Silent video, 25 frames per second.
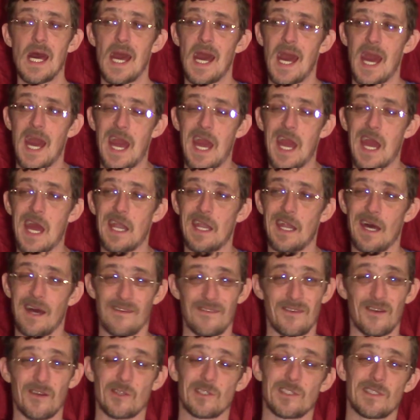And I've
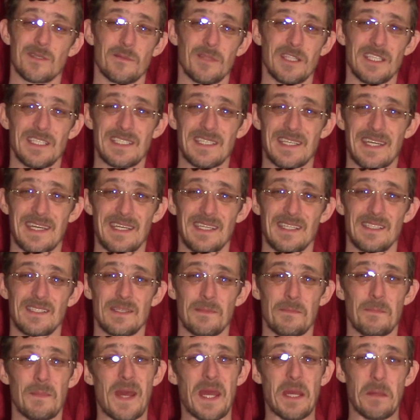heard some of these kids
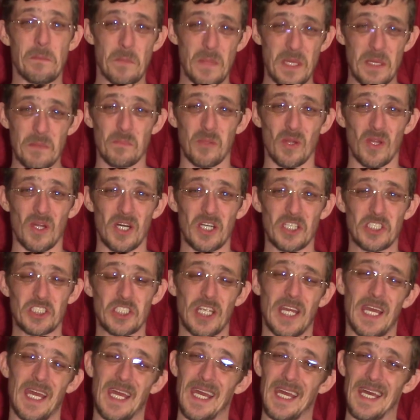make me blush,
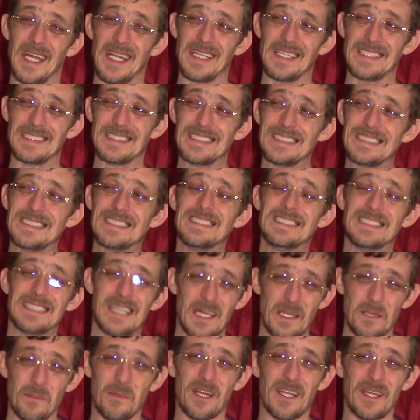and
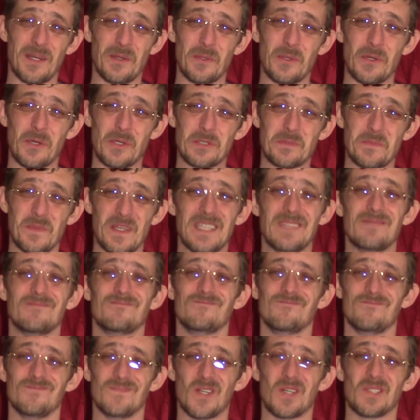anybody who knows me
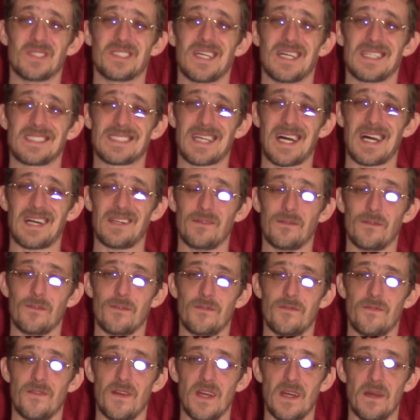knows that's kind of a
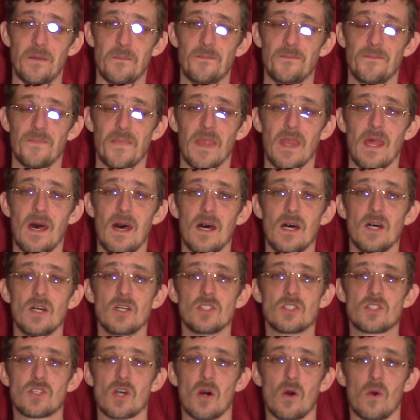feat.
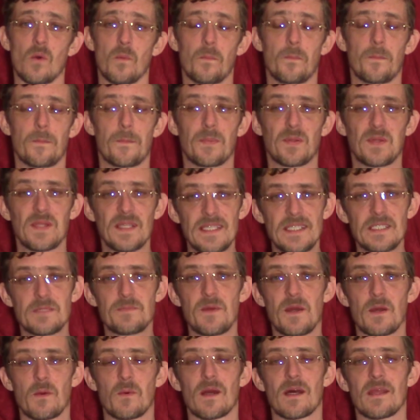So please
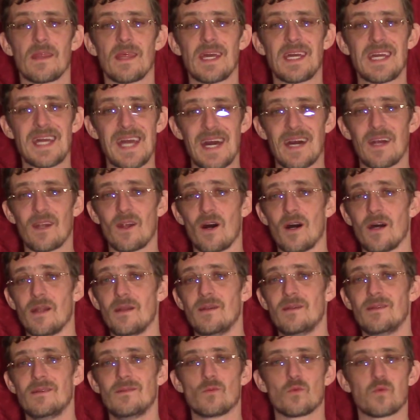be aware they cannot
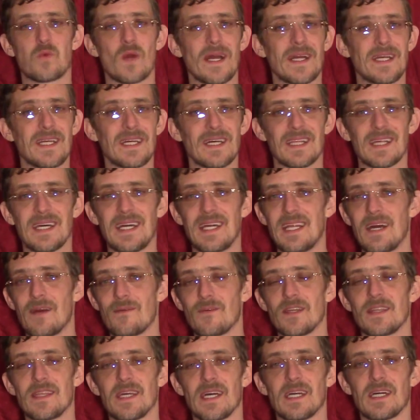regulate
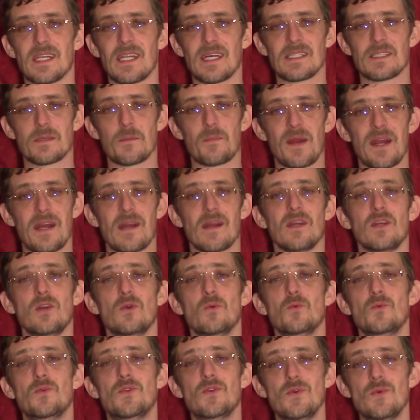everything, and as a parent you
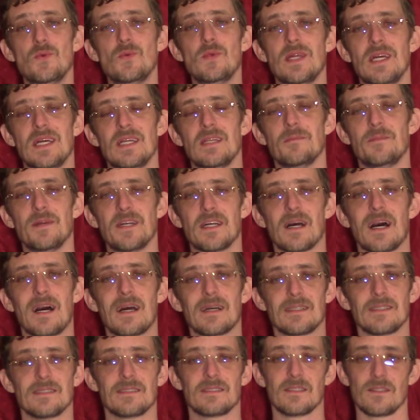do need to be
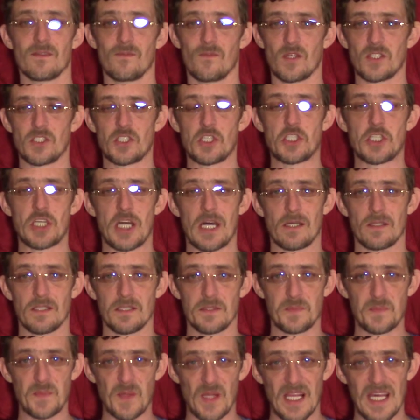cognizant of what your child is
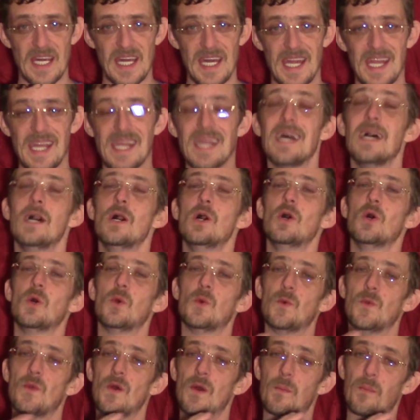playing,
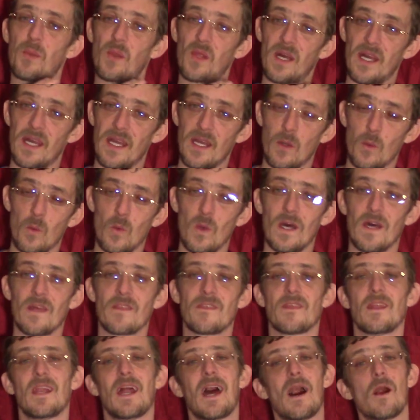who they're playing it with,
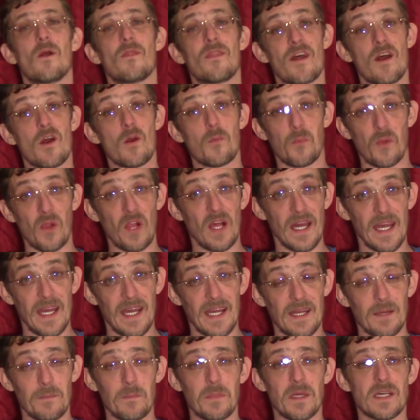and how they're playing
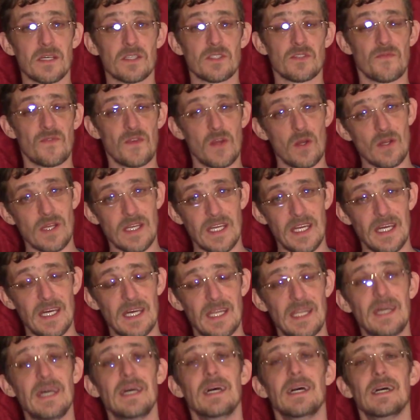it, because if your
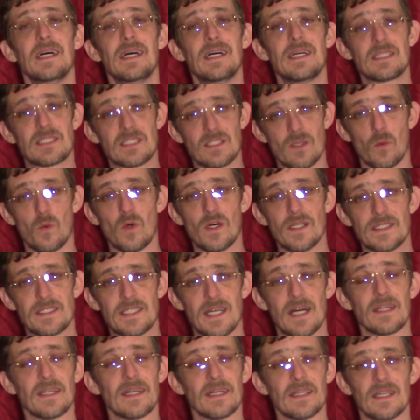kid is the one
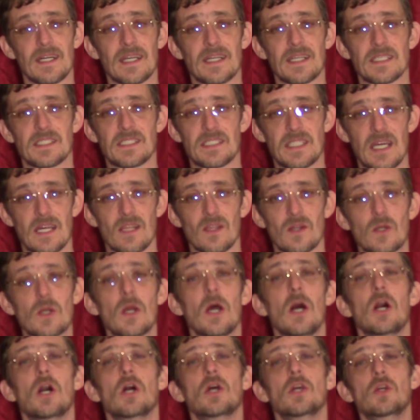sounding like a sailor,
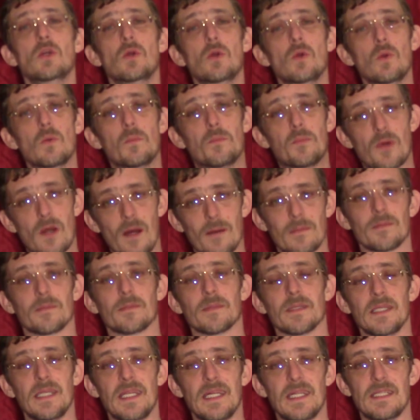you
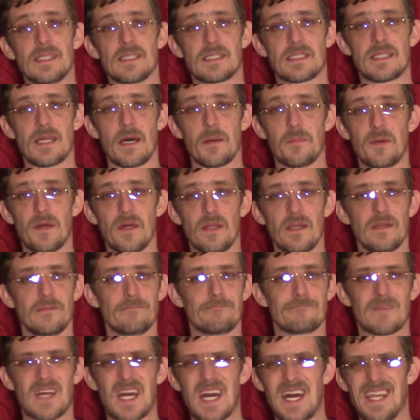probably need to step in and
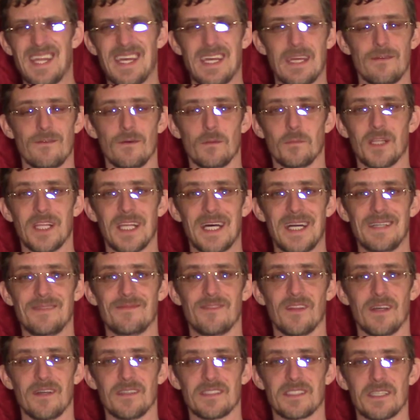kind of give them a life
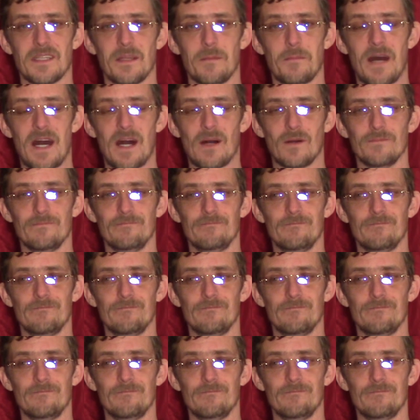lesson about,